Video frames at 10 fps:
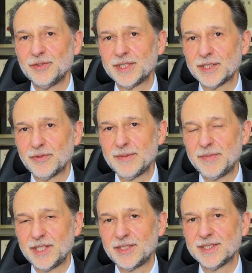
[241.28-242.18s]
that the right
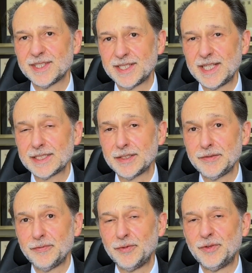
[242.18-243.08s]
patients are selected
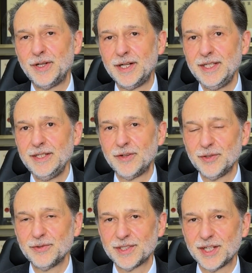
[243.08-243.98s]
for focal
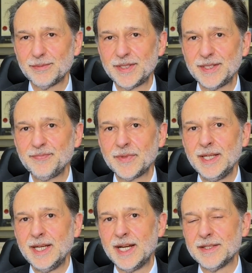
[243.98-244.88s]
therapy
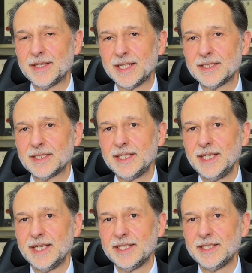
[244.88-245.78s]
and that
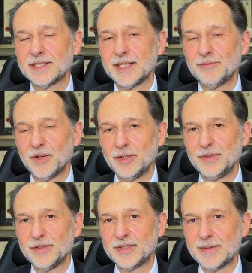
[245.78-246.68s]
it is
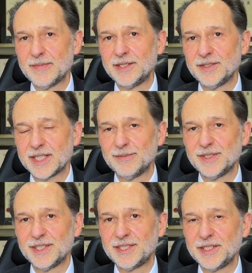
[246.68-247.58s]
appropriate for the man who's coming
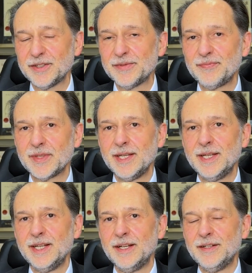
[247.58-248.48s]
to see you.
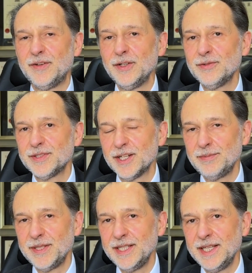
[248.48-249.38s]
Focal
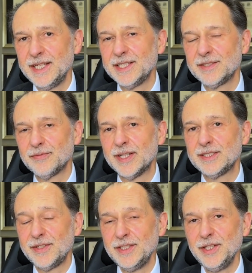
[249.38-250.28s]
therapy is
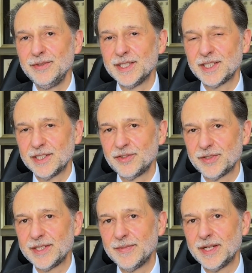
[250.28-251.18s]
relatively new in this
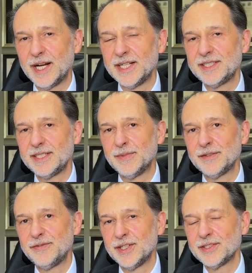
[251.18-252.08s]
country. I did my
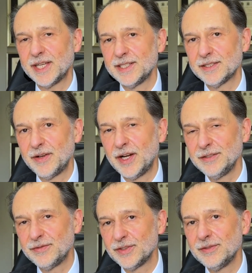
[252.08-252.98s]
first case of
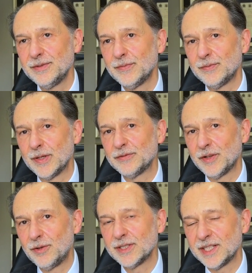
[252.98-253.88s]
HIFU, but for
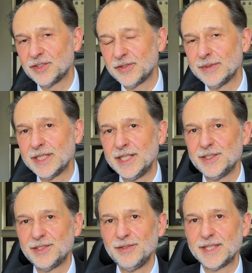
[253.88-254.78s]
whole gland treatment, in
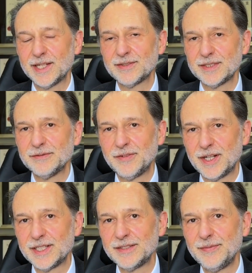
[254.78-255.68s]

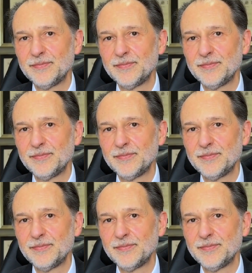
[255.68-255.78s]
2005.